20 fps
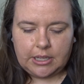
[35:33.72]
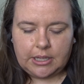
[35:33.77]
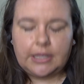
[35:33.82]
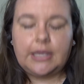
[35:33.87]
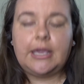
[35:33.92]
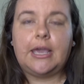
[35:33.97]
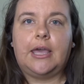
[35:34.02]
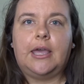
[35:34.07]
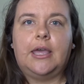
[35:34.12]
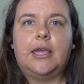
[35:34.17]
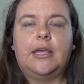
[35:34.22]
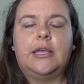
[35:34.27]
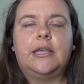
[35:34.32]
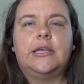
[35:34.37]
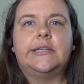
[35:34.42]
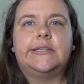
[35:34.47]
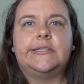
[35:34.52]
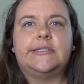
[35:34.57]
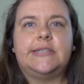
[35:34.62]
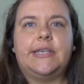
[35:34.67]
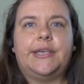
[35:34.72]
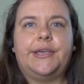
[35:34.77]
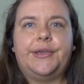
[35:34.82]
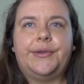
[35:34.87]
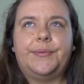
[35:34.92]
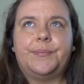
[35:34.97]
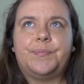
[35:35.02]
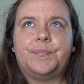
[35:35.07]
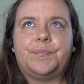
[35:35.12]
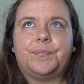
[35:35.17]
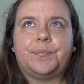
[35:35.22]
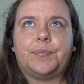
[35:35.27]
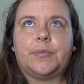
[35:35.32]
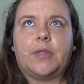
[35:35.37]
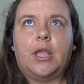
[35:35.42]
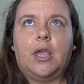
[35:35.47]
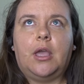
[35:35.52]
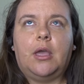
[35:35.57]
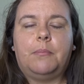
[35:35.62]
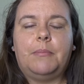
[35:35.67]
yeah, so
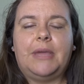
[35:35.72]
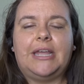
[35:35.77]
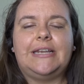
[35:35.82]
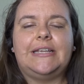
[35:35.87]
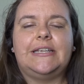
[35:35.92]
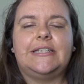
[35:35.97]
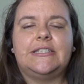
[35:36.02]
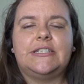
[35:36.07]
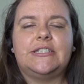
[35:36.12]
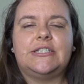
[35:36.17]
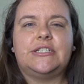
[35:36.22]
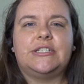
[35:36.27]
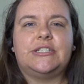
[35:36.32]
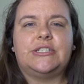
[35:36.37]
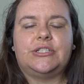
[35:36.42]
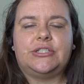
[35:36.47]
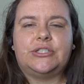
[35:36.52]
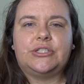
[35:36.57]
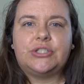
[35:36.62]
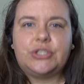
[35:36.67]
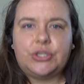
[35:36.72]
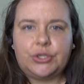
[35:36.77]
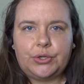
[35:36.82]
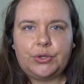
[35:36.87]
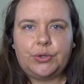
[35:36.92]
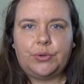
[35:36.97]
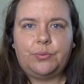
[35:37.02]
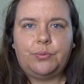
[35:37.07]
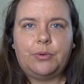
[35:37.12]
I managed to,